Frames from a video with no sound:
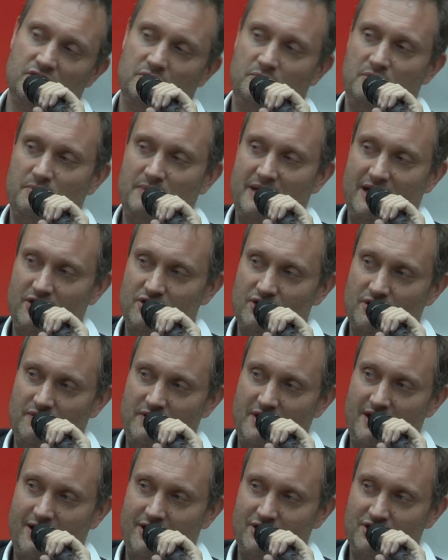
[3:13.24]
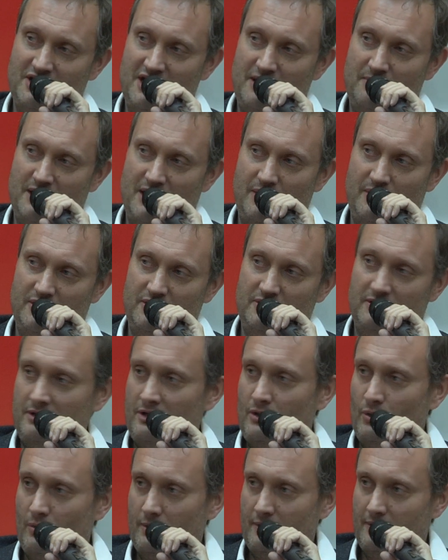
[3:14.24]
should be manager of the Irish team? And I went,
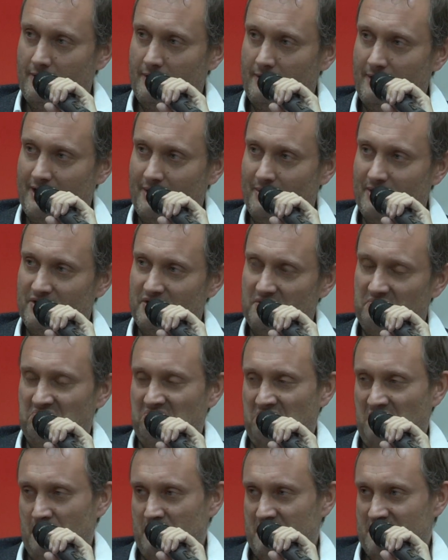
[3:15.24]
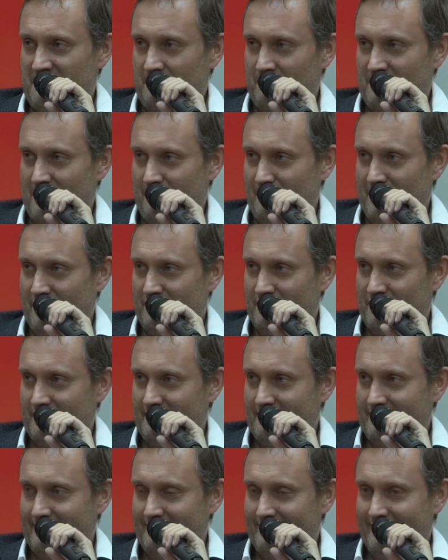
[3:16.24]
you. And he went, well, maybe sometime later.
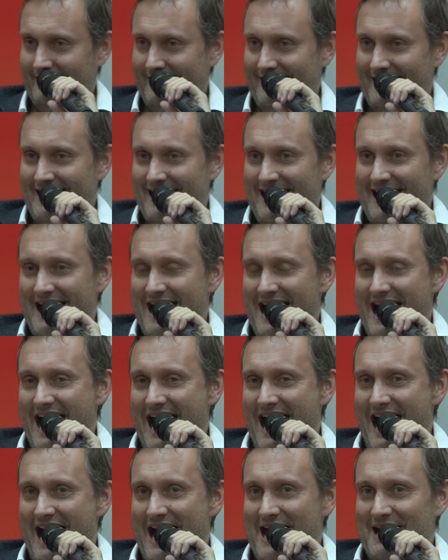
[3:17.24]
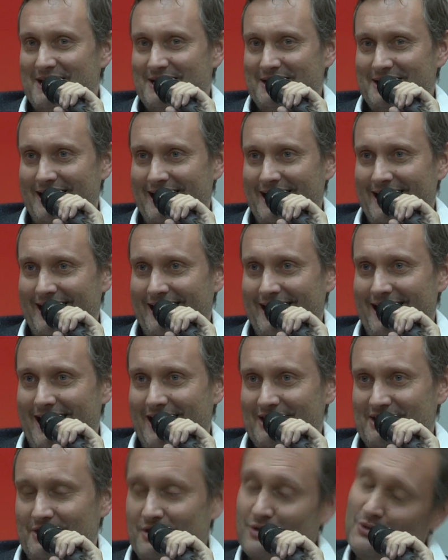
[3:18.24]
And
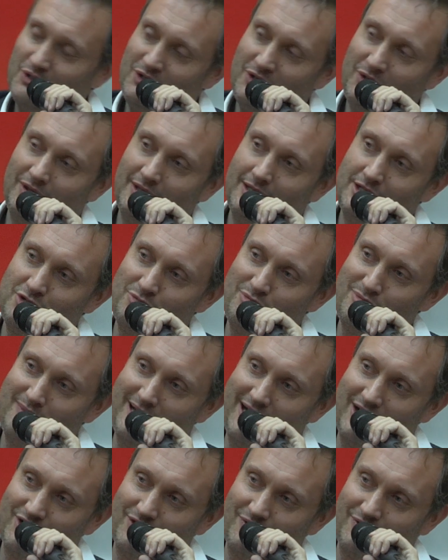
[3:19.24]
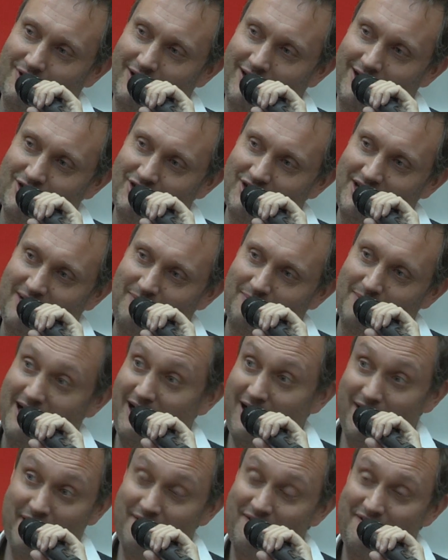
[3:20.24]
I said, who do you think should be manager of the Irish team?
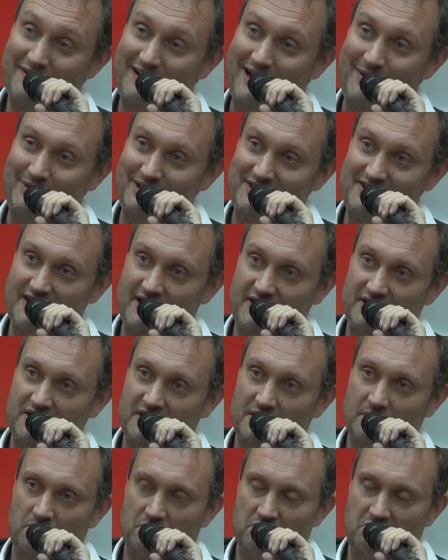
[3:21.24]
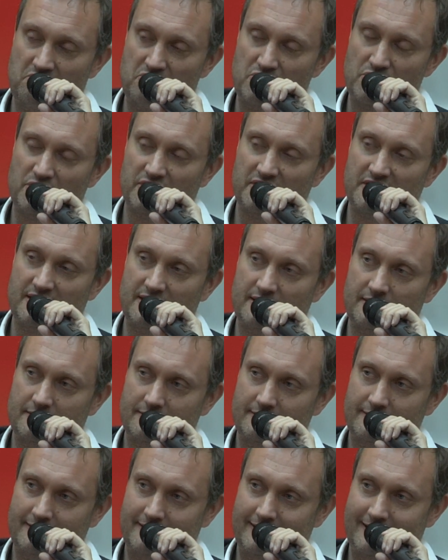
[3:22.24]
And I'll never forget what he said. The Roy
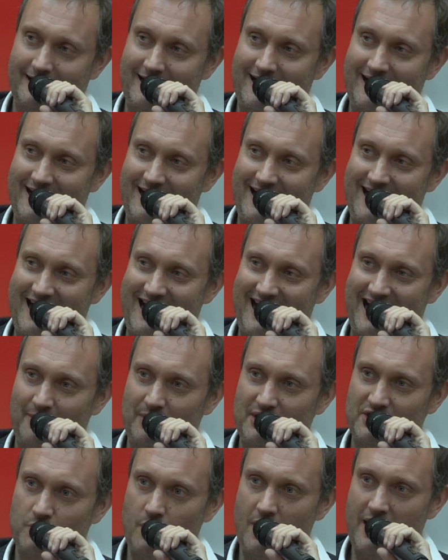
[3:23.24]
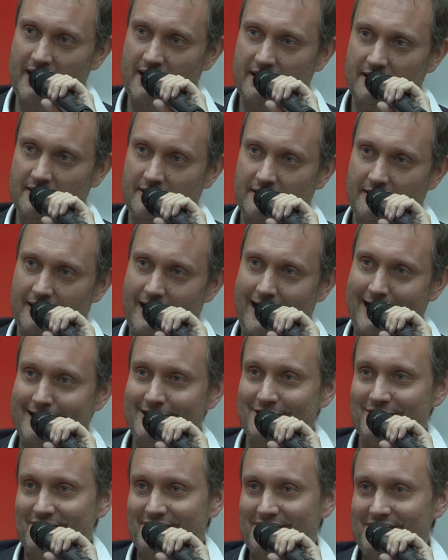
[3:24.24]
Keane. And I went, why? And he
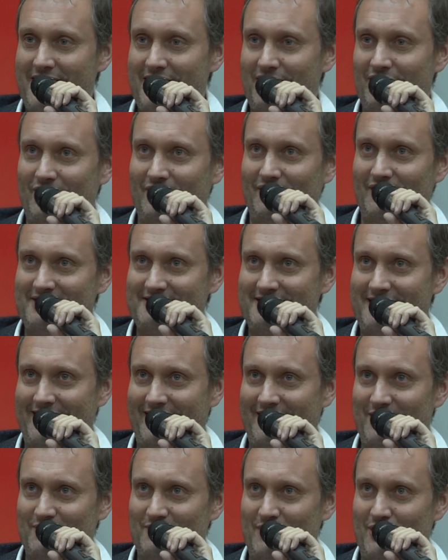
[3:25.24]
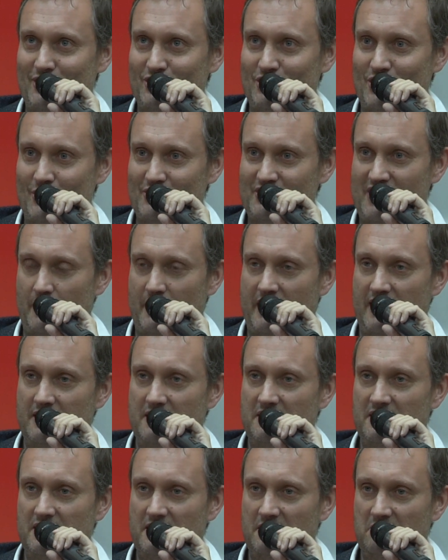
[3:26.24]
just said this thing in his very Jose
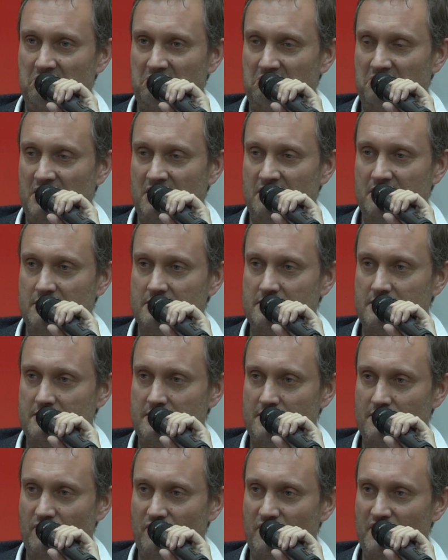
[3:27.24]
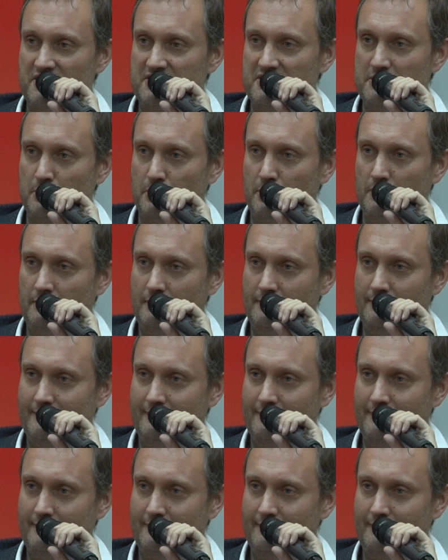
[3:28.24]
way, because he's invincible.